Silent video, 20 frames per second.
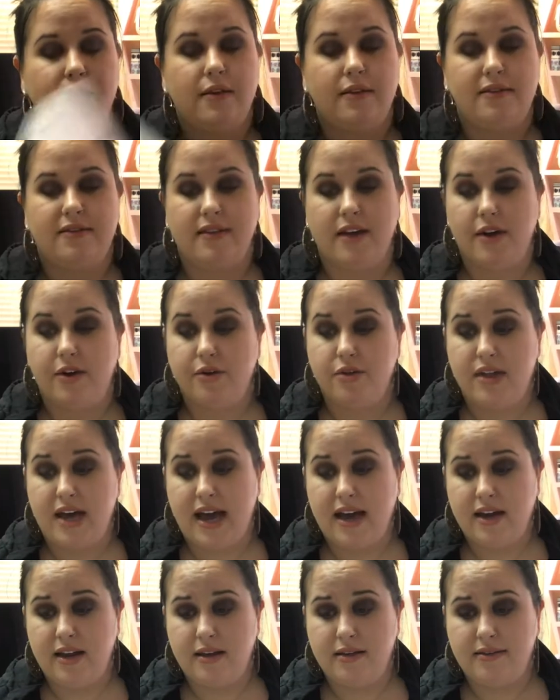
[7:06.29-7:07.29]
So
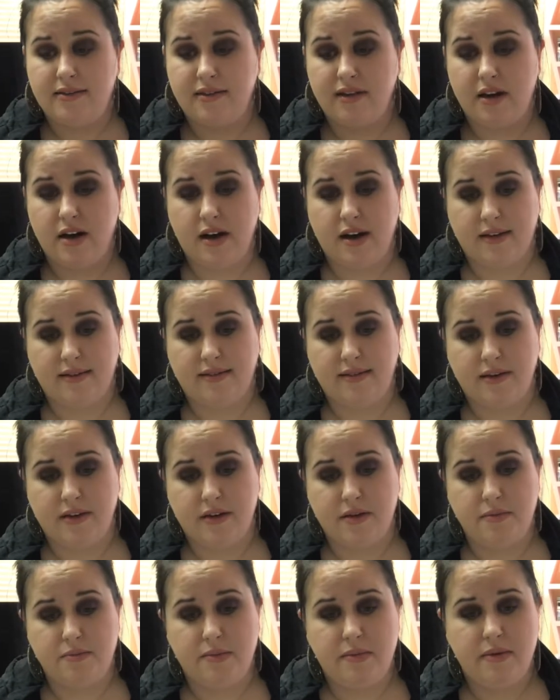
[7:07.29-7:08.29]
that is
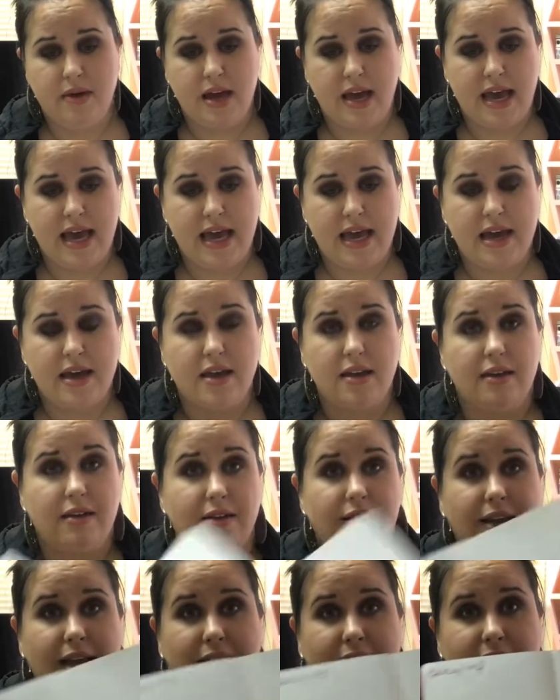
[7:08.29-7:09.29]
awesome. And
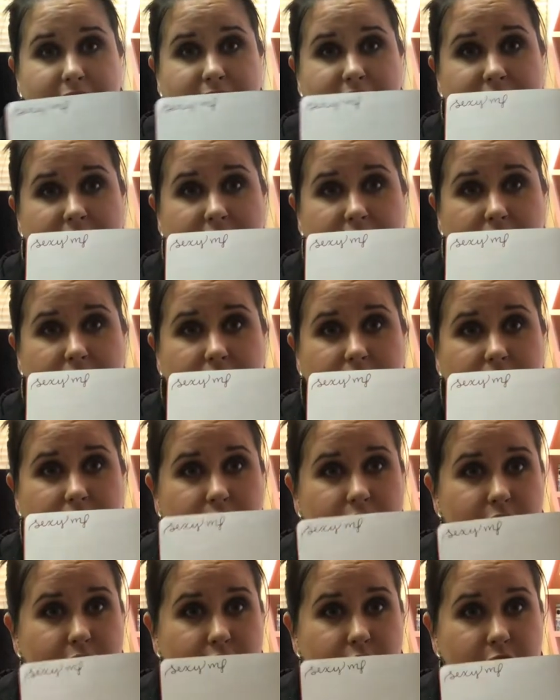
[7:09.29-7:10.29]
like I said,
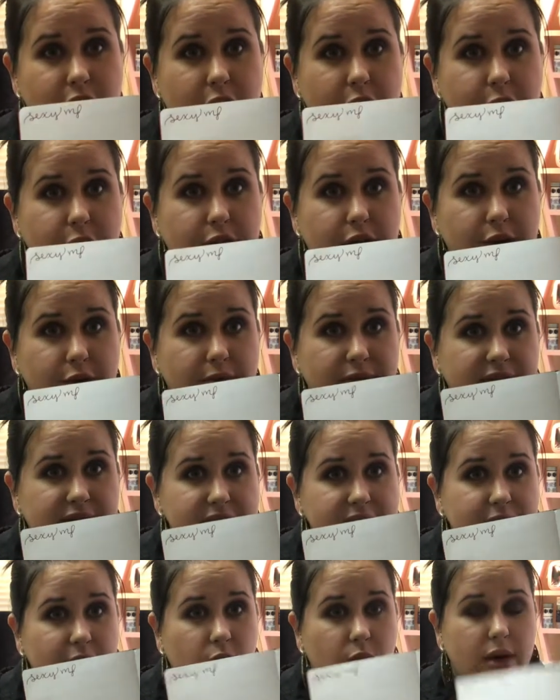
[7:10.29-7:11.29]
no
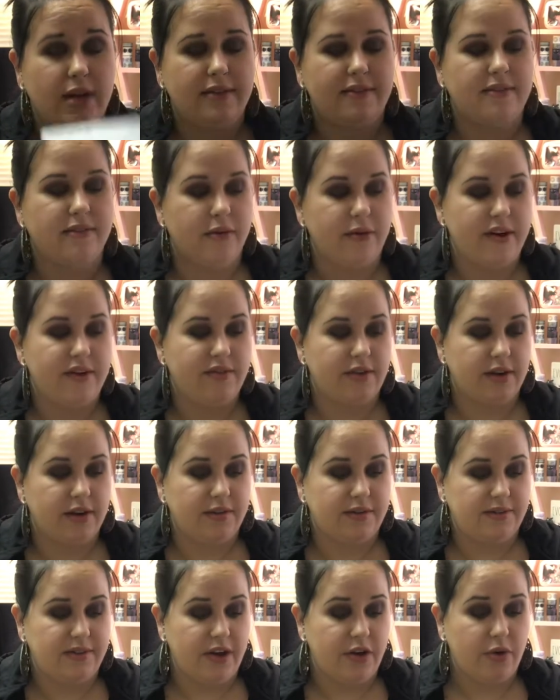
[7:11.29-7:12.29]
ghosting whatsoever.
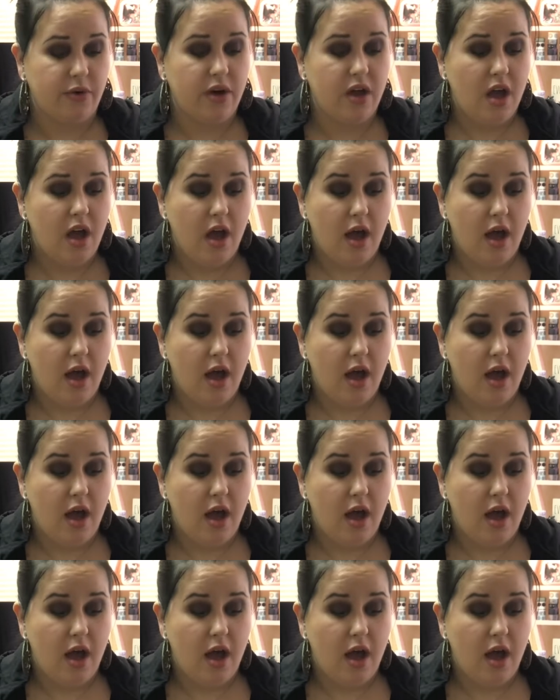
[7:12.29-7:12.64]
So